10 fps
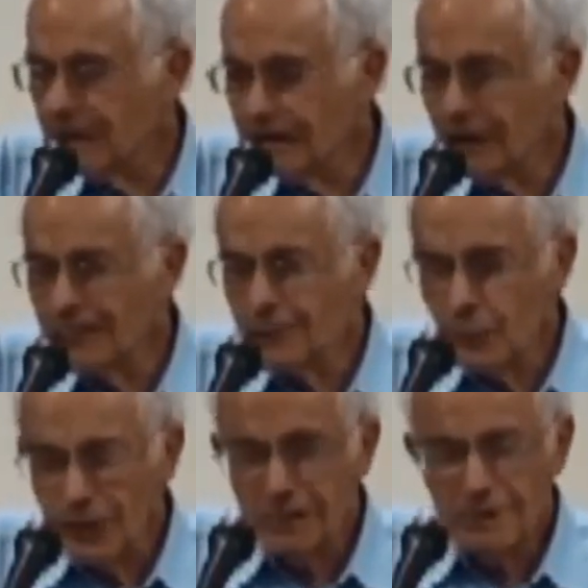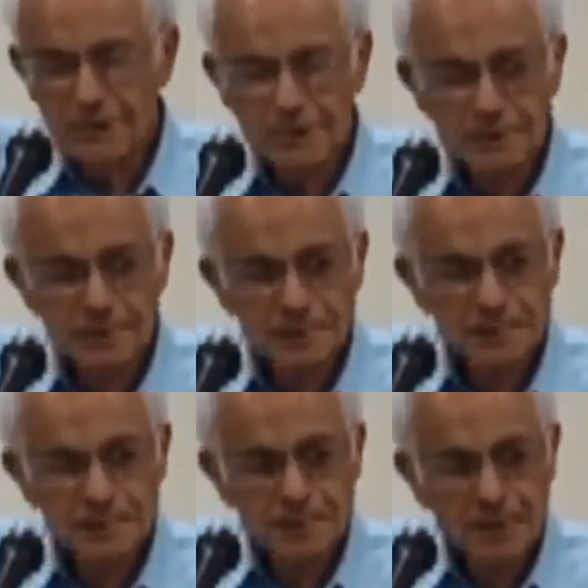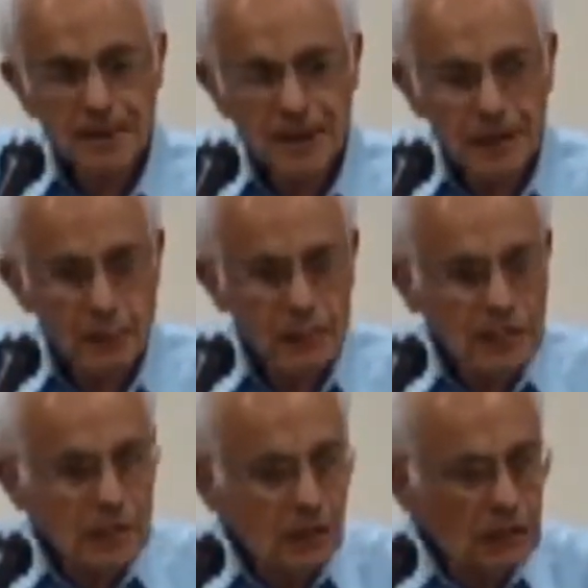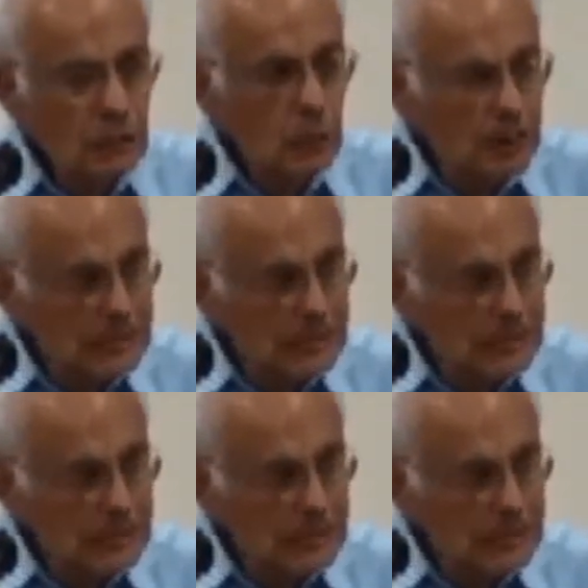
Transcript: he got 12 and we got